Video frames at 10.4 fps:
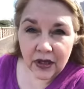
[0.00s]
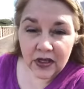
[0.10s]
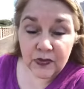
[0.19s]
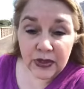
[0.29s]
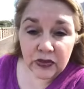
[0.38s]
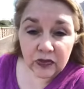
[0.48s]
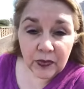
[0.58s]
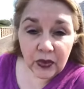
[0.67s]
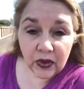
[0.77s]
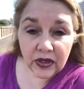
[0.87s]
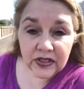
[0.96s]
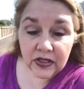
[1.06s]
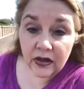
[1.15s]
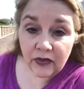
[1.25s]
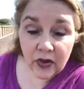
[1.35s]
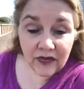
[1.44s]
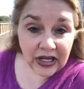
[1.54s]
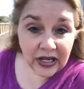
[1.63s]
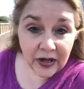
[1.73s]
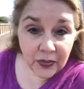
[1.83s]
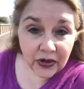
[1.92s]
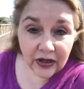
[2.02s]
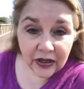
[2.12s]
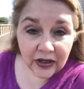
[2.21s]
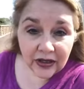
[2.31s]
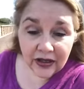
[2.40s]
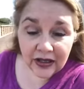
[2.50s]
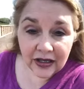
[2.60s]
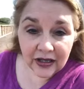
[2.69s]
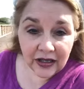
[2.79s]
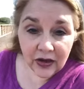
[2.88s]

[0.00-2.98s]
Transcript: special reports. If you have an ebook that